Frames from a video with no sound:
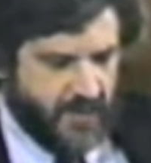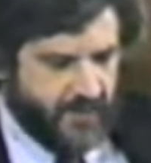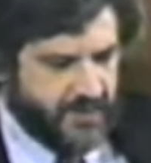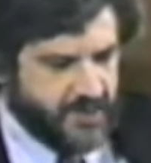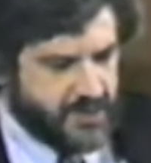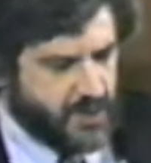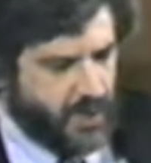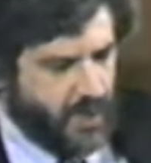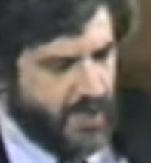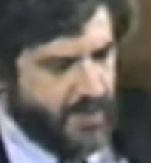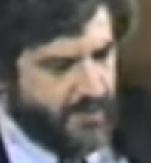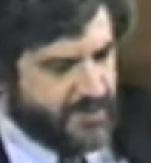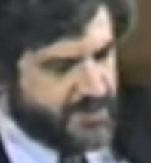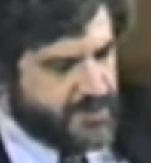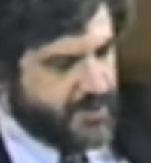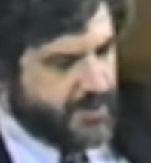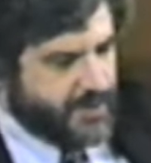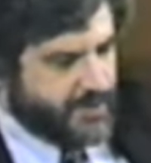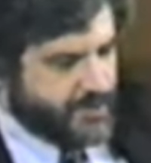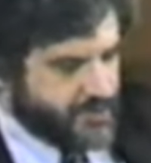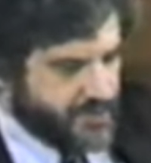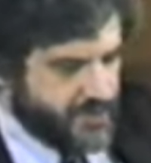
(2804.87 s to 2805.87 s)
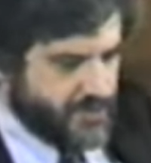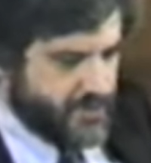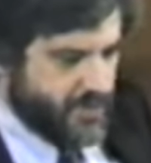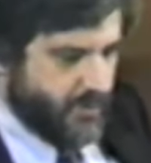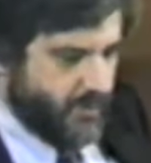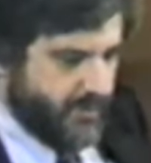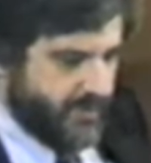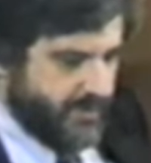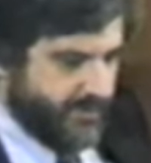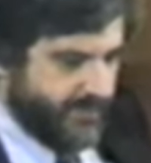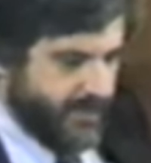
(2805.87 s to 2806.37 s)
This claim is
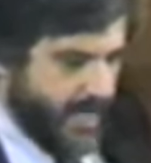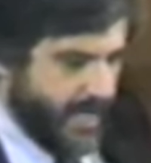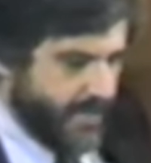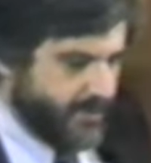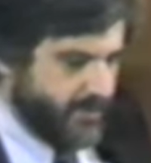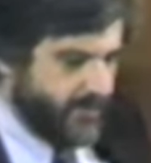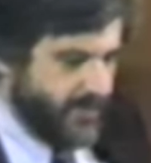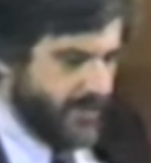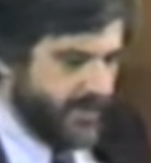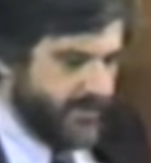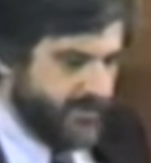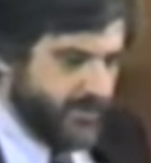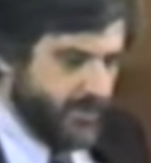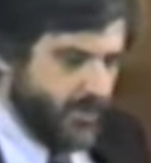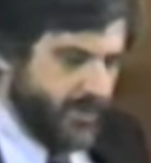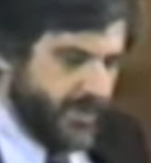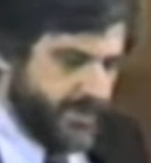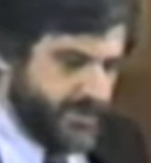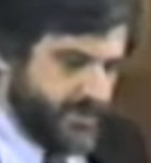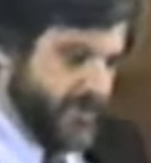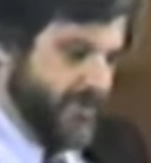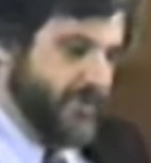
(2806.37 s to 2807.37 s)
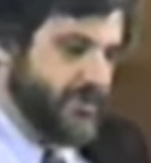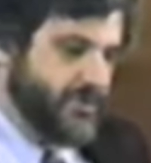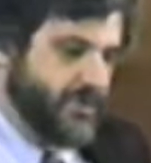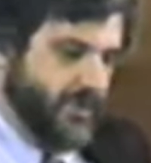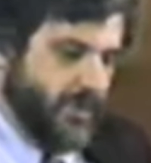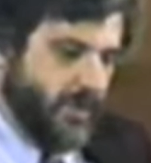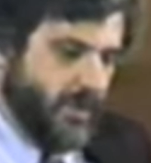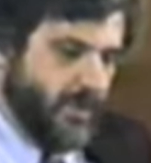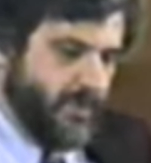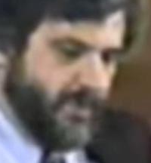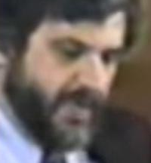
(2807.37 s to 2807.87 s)
inconsistent with the fact that the authorities
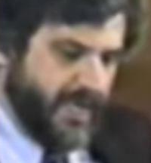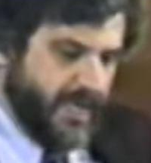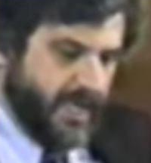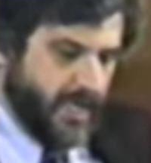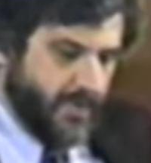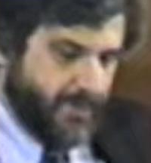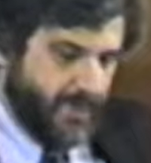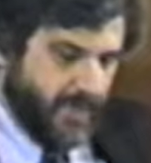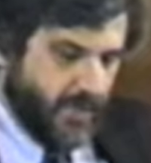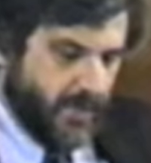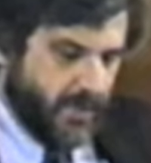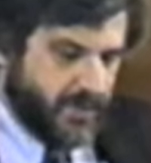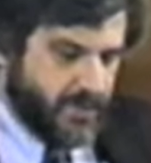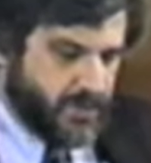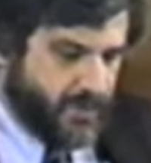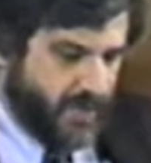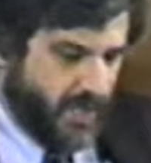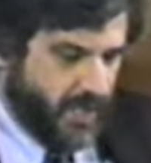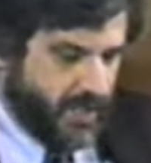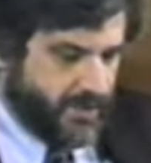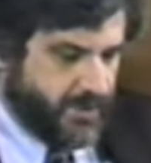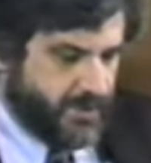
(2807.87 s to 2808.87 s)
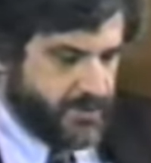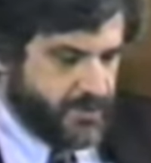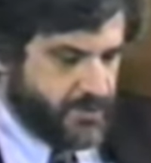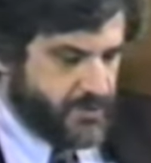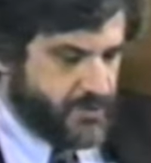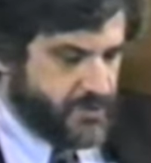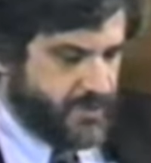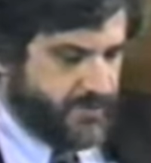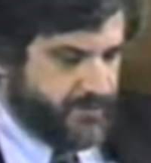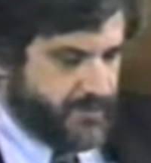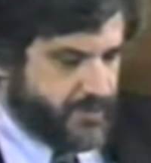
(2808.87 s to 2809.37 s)
concerned, mainly parents,
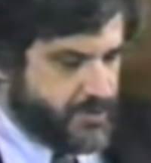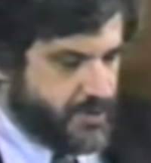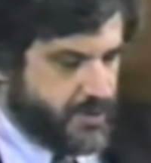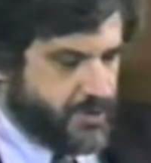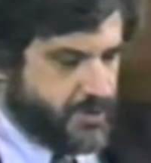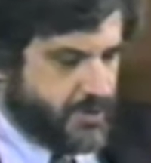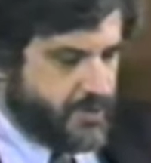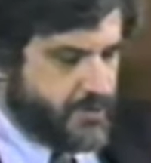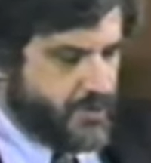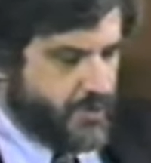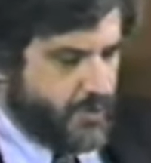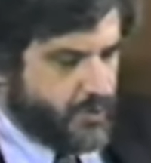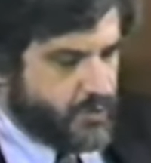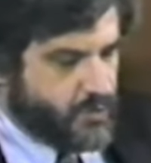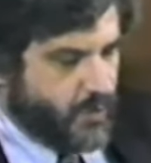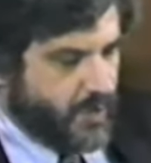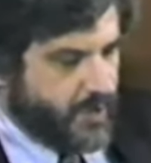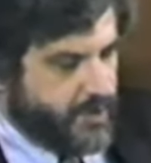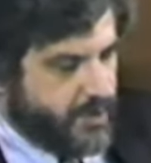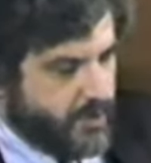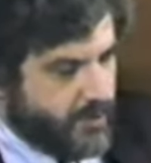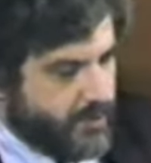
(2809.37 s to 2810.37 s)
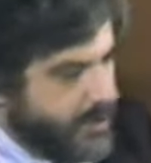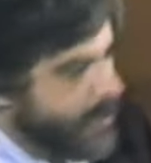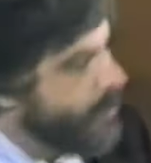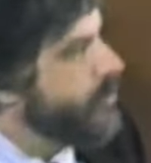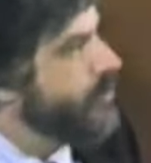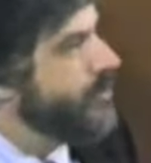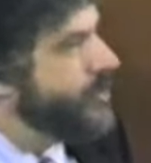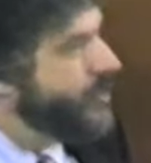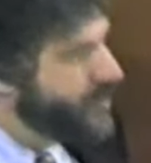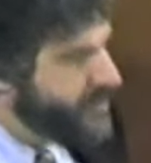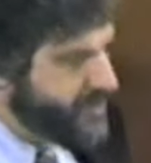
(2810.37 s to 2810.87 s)
politicians, and physicians, usually don't know
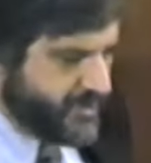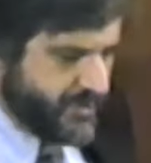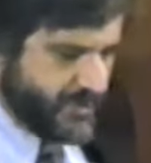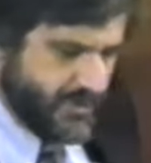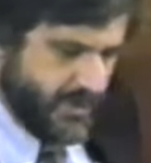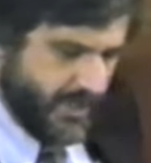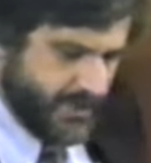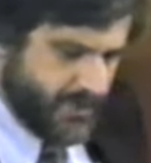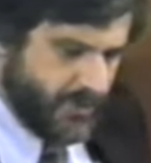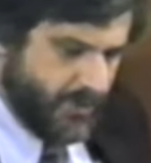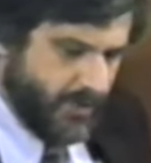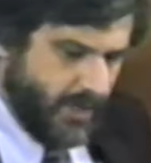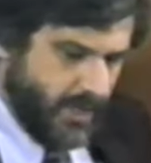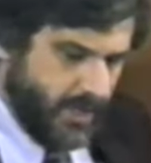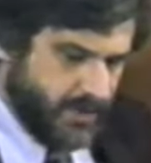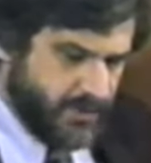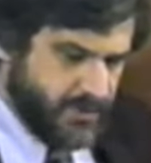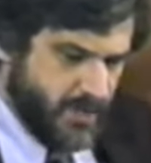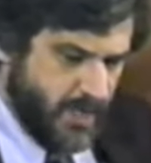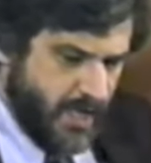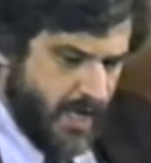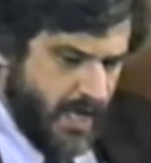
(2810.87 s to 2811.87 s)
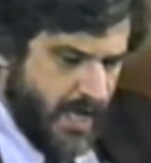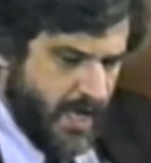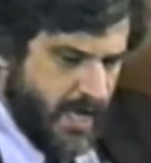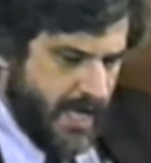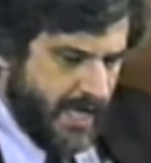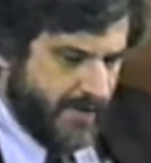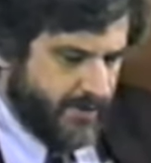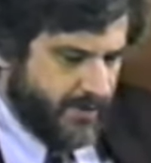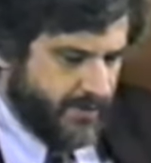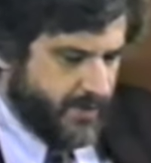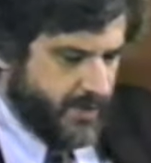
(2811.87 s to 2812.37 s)
who uses such drugs,
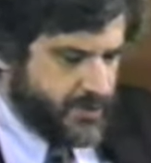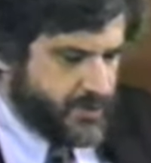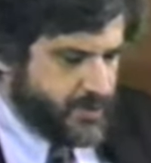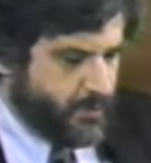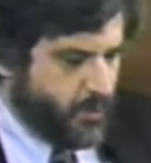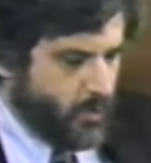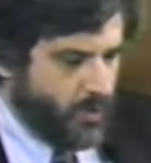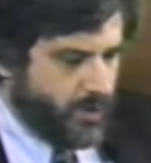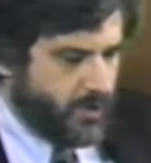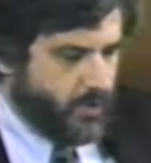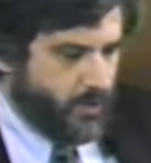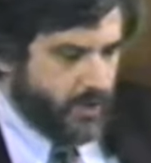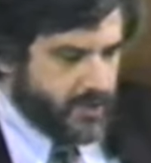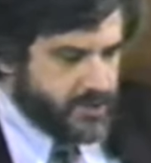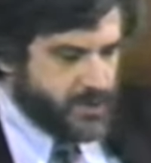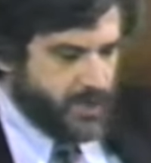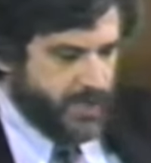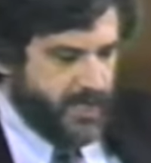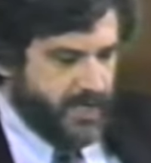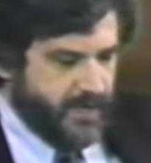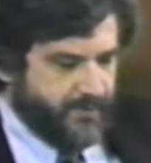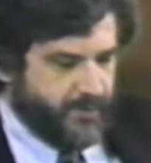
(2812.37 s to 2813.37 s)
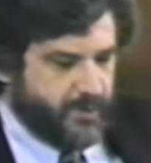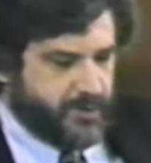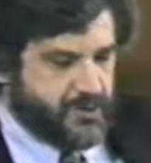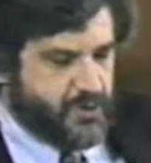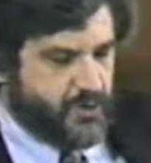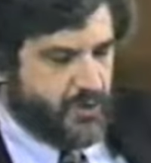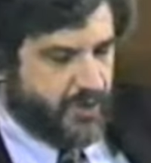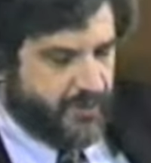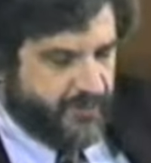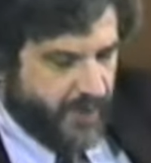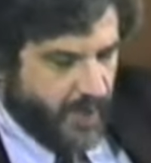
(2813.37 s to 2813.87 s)
and that they support costly
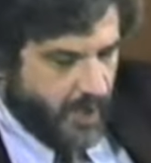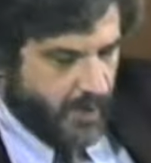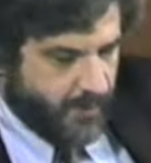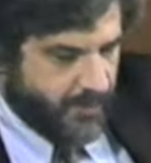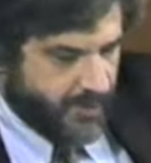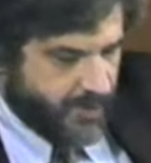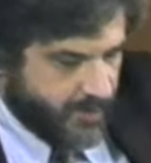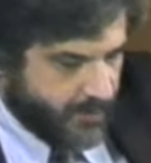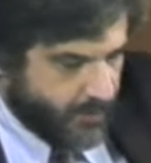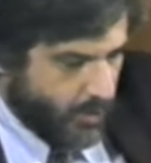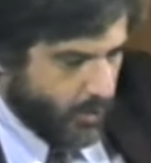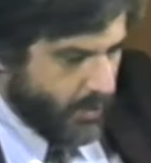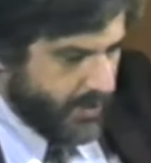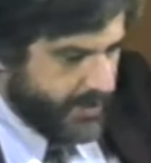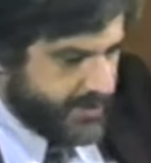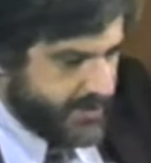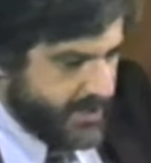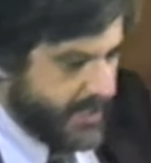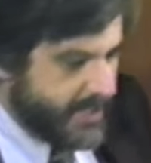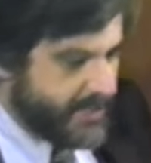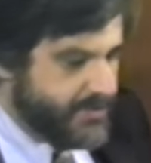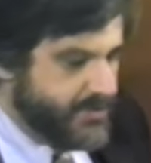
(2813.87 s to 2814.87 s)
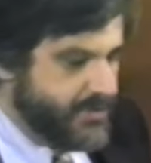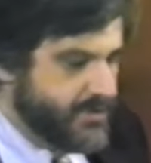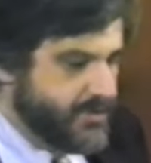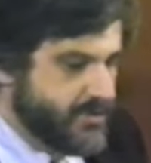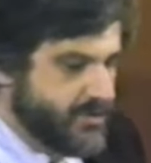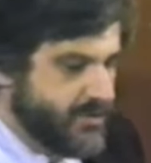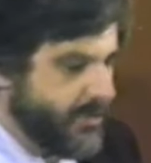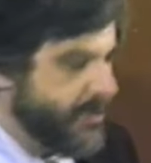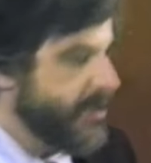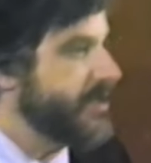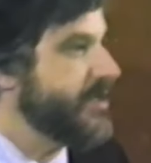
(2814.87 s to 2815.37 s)
efforts to develop and deploy
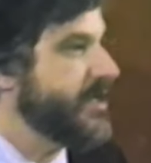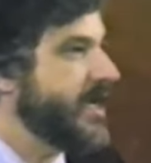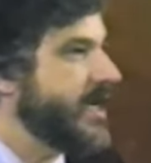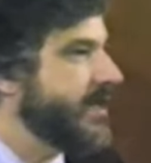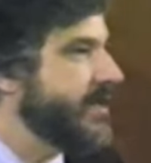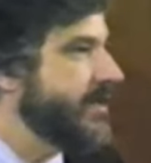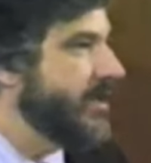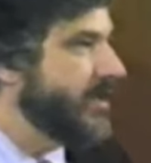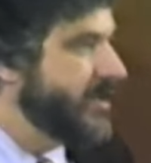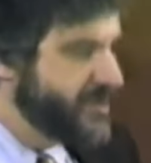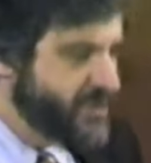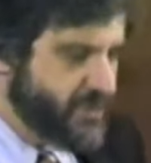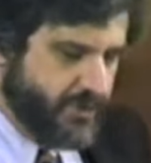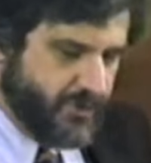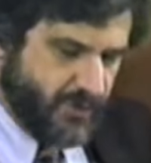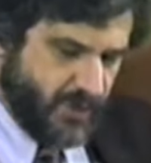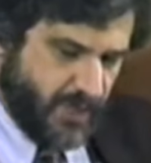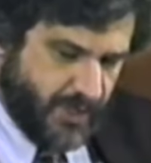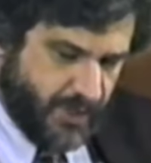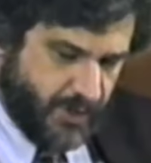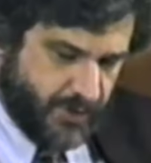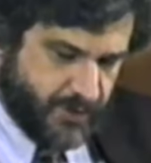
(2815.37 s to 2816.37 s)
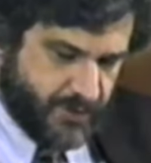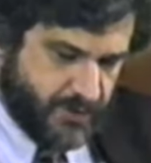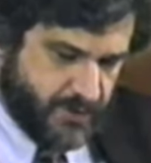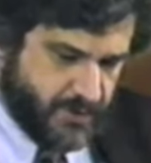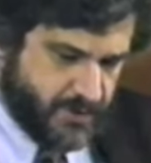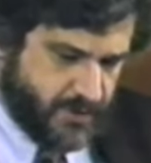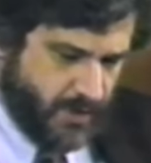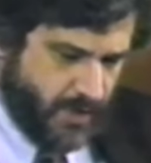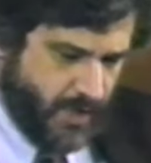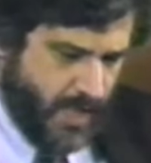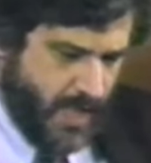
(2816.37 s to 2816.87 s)
tests to detect illicit drug
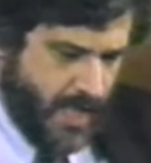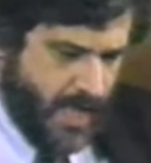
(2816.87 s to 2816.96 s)
users.